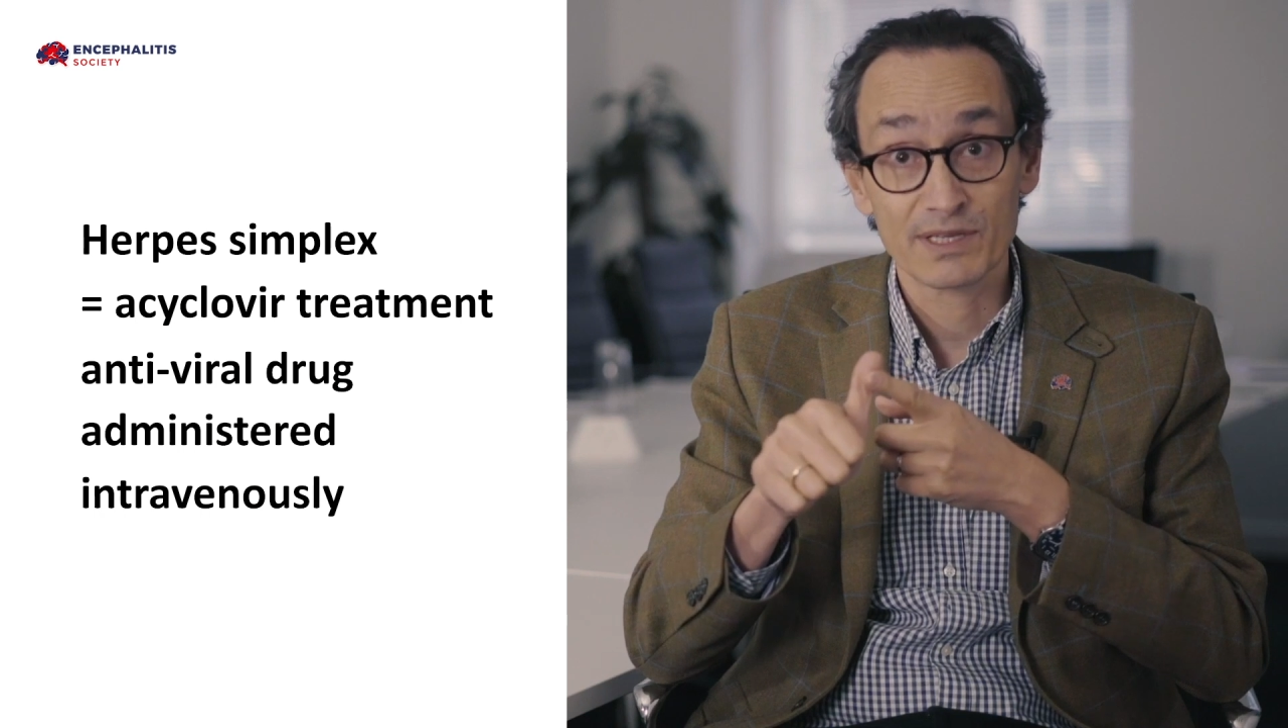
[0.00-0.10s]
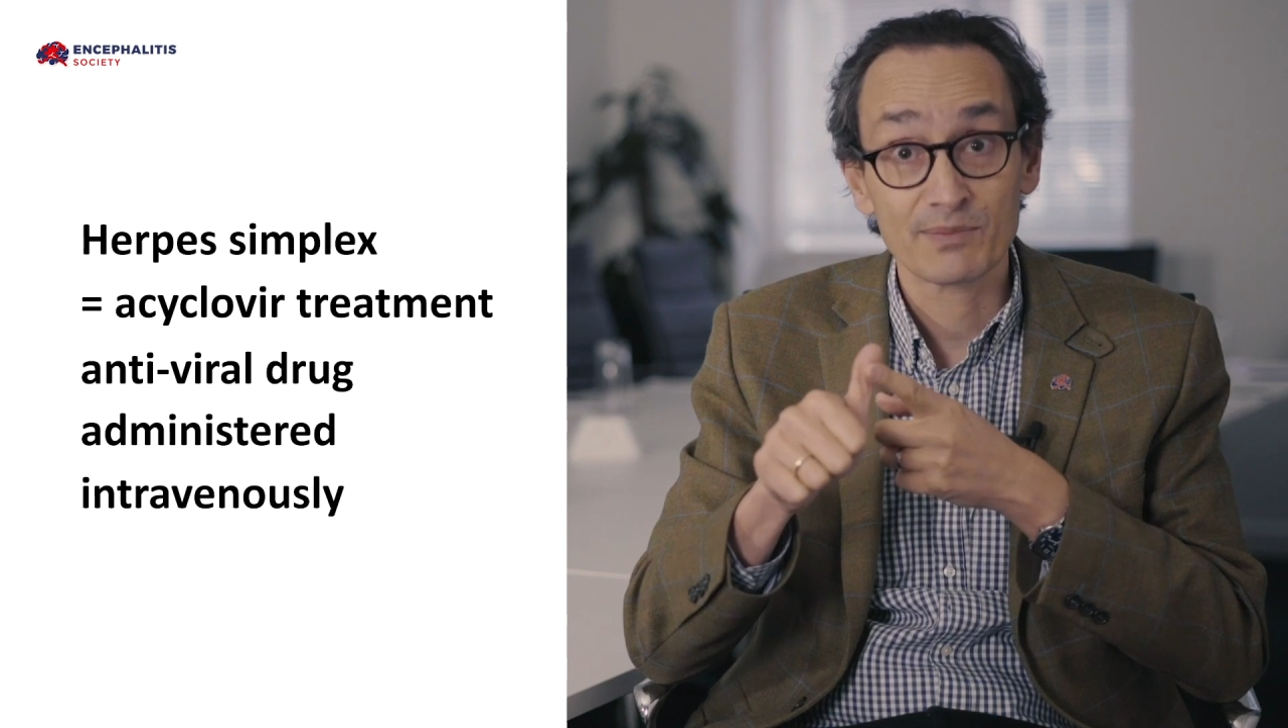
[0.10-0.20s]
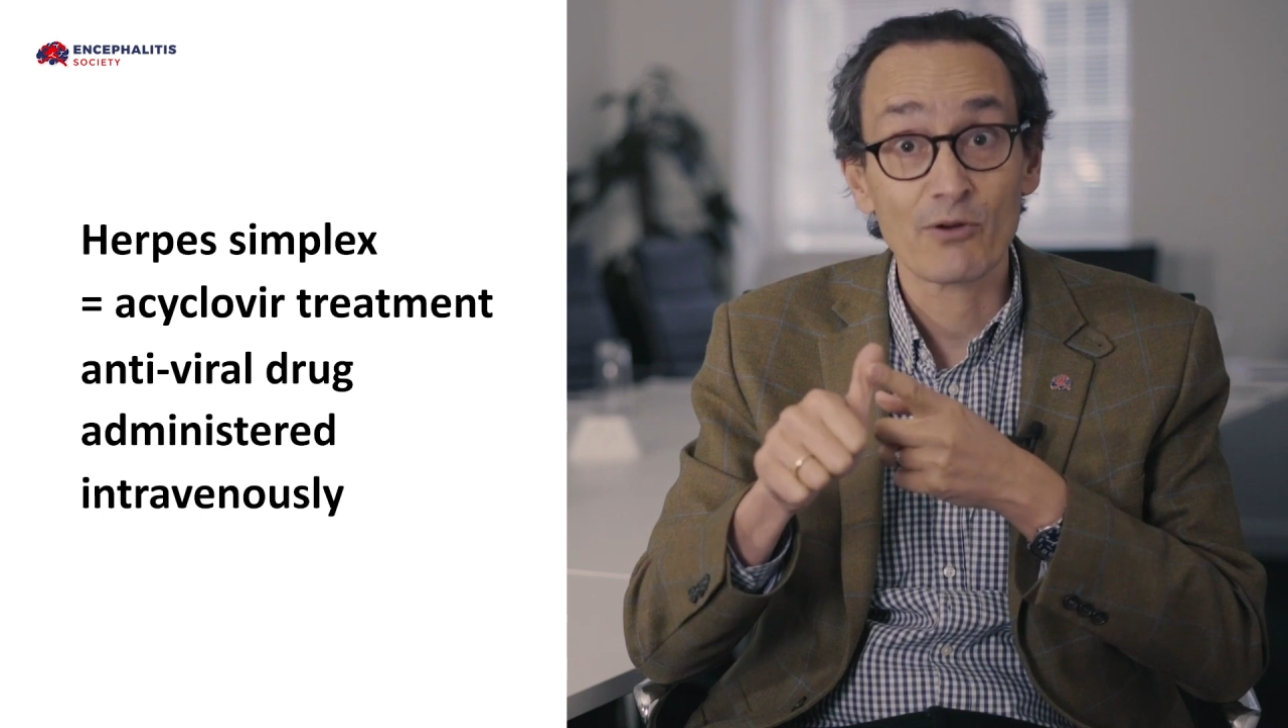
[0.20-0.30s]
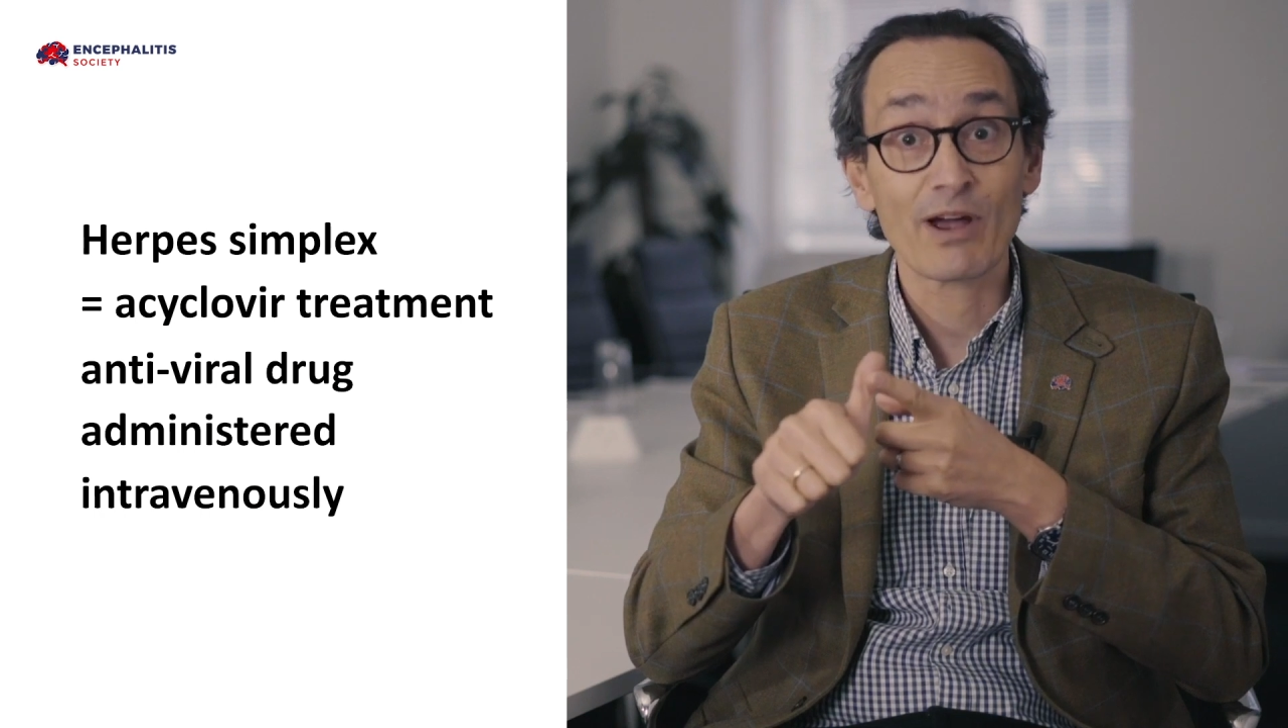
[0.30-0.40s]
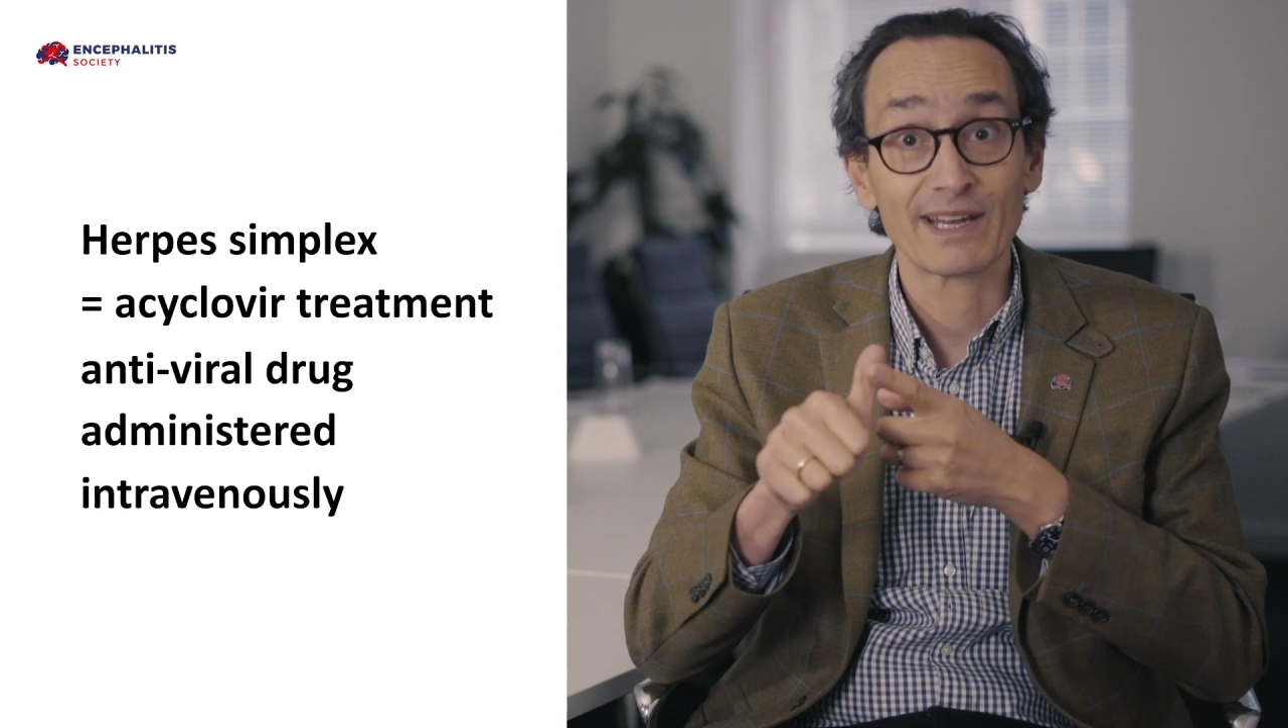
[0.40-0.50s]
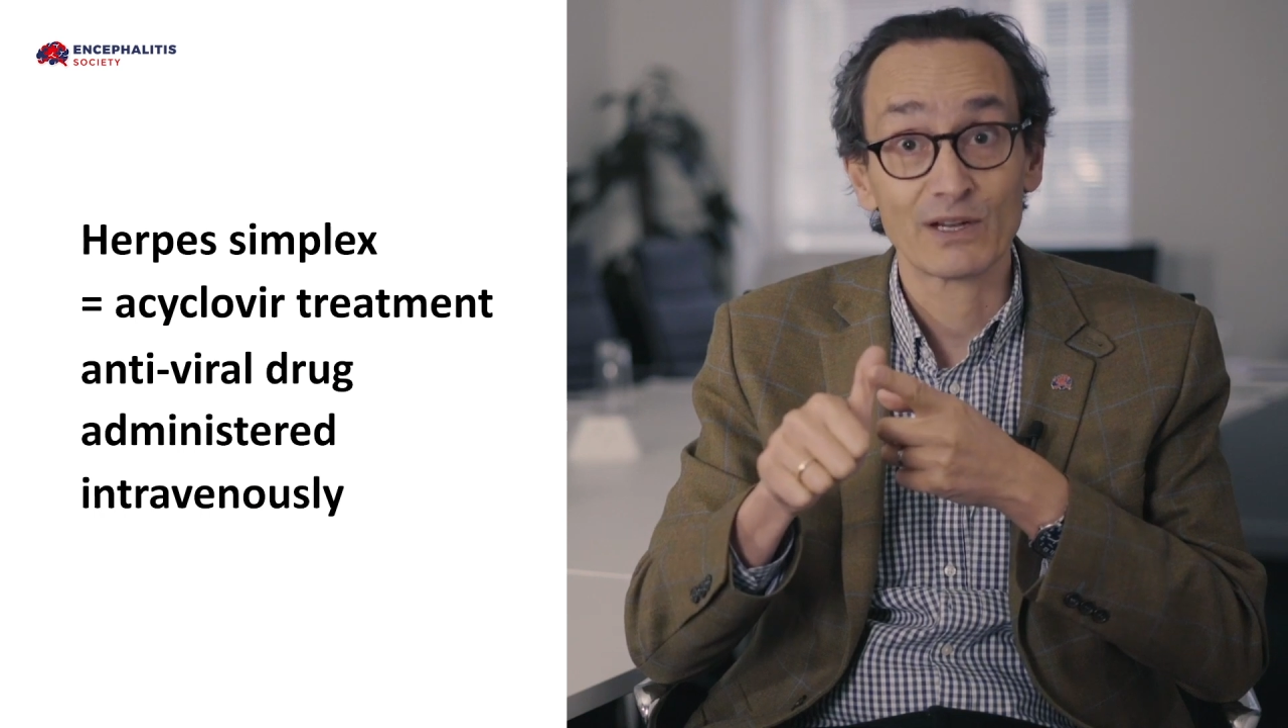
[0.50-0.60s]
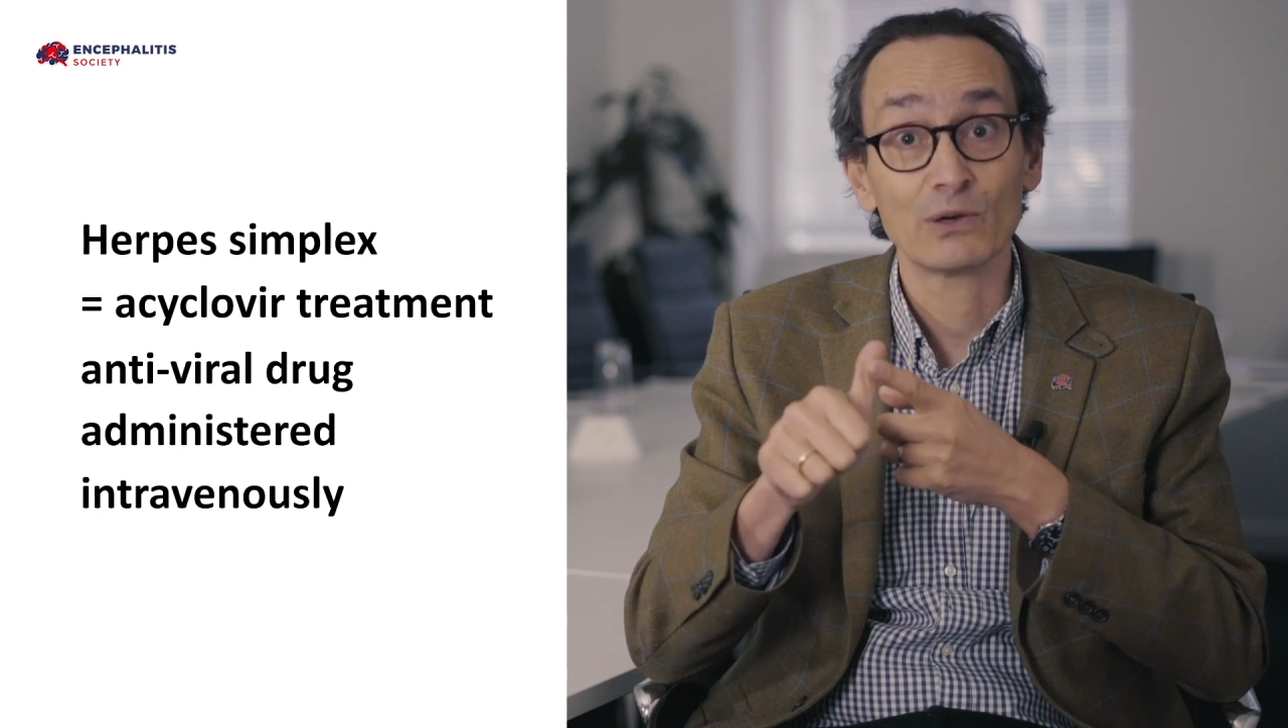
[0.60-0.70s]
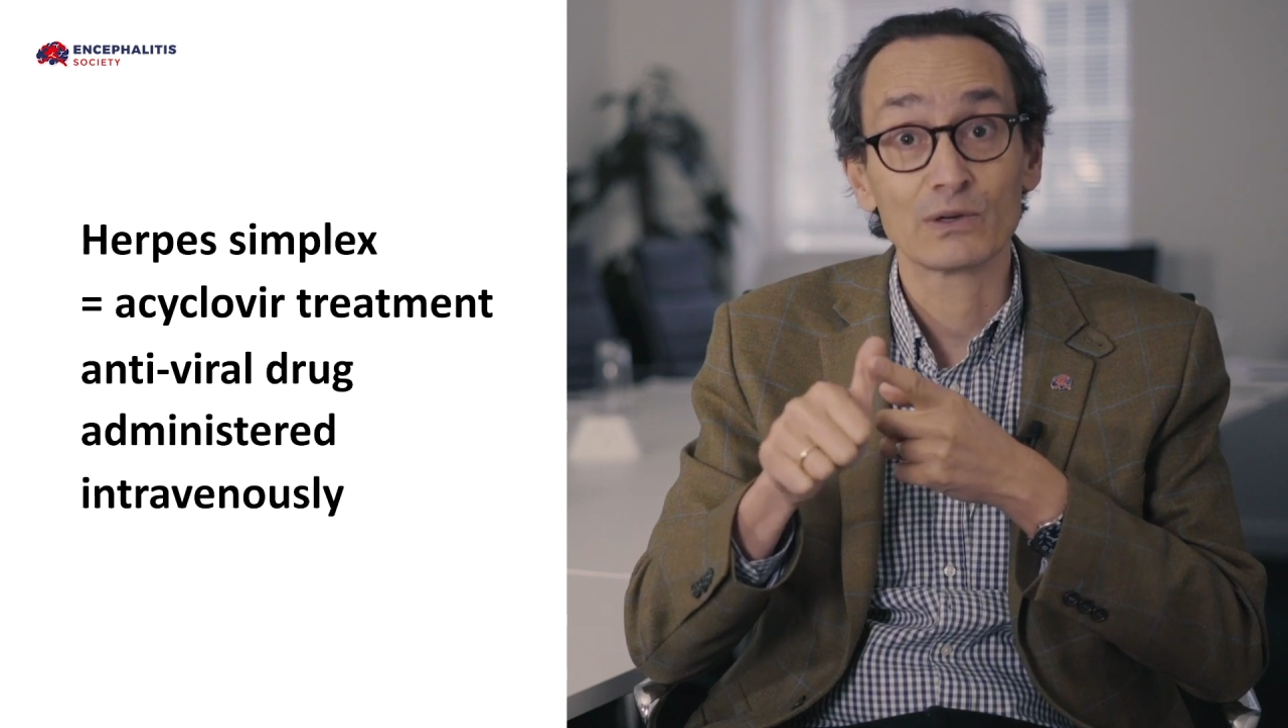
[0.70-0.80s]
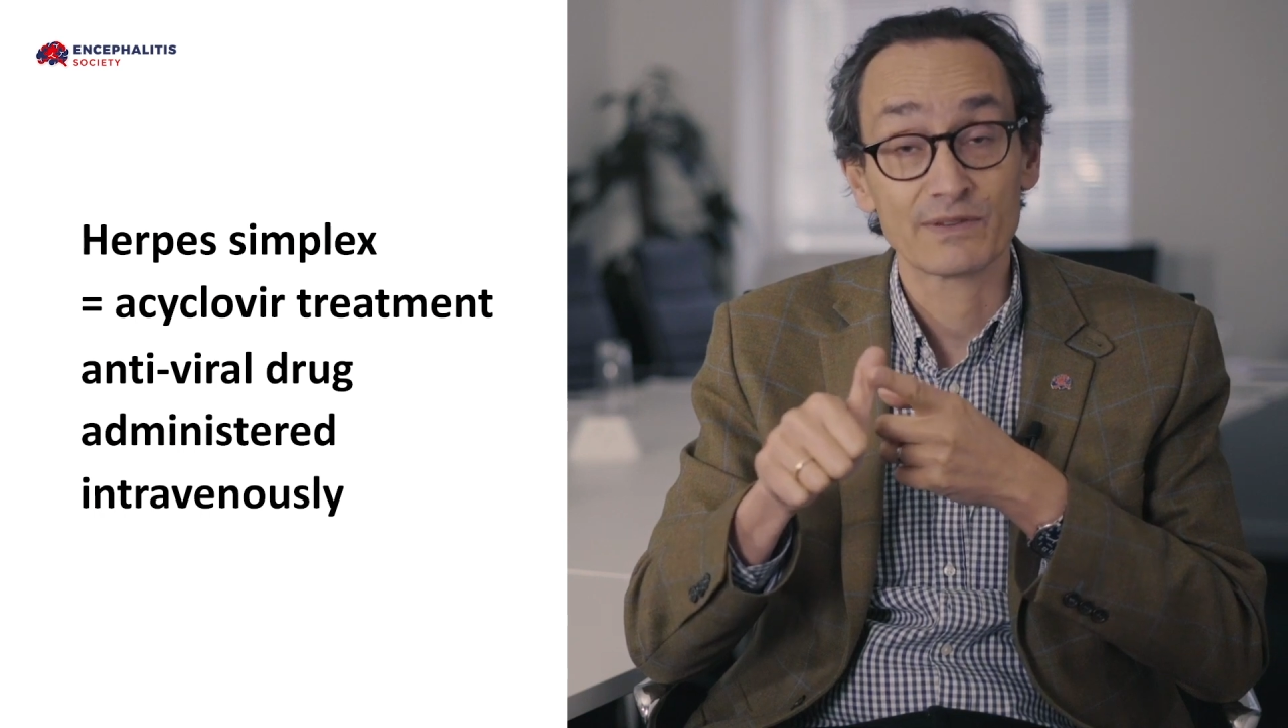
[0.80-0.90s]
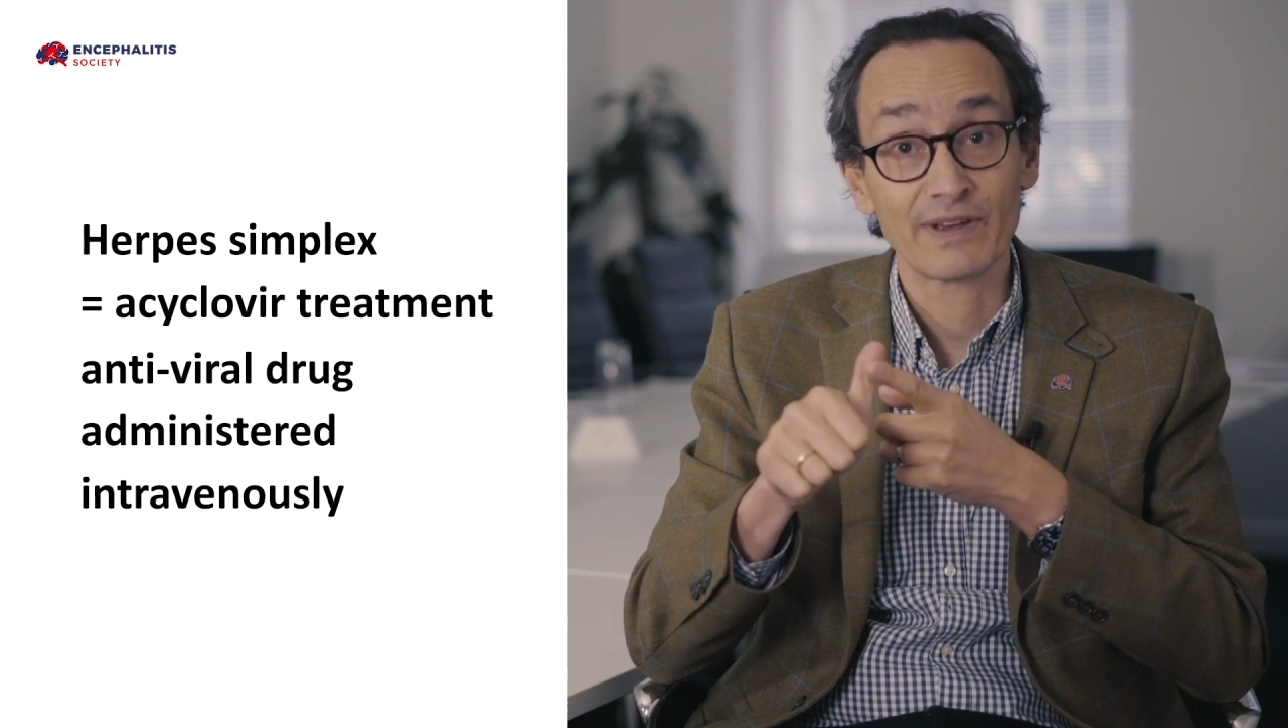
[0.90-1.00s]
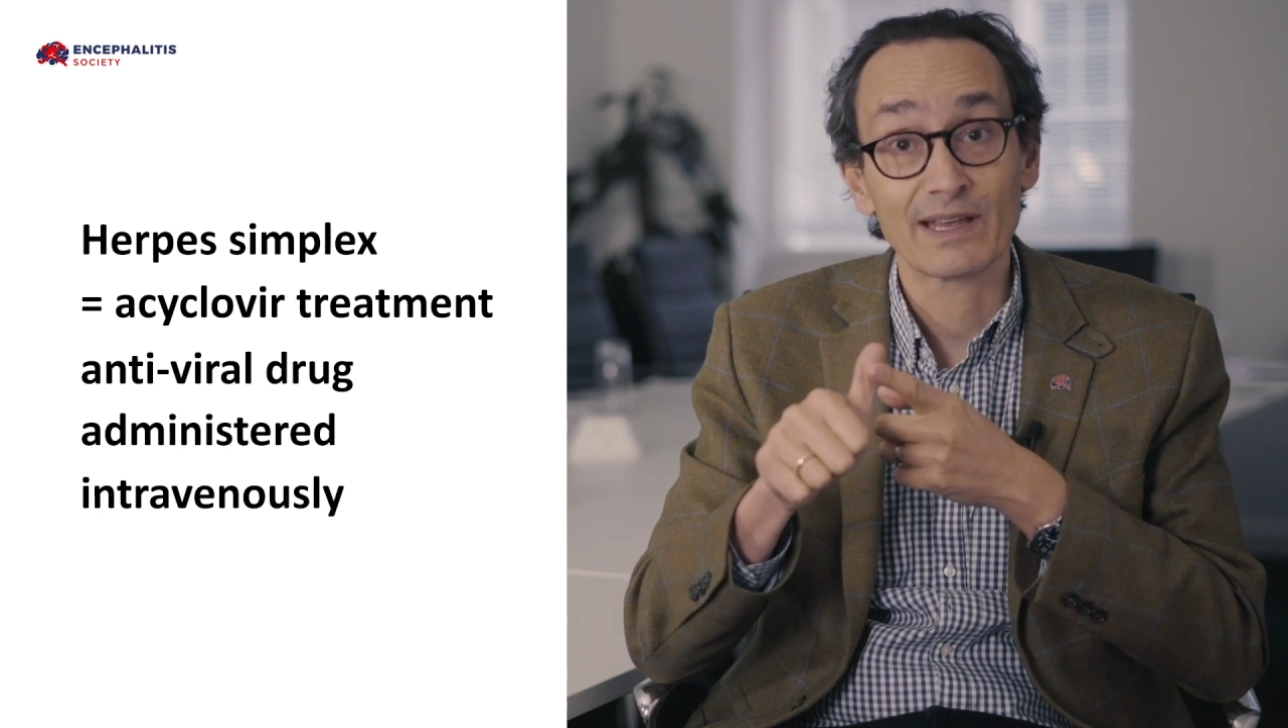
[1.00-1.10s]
sporadic cause of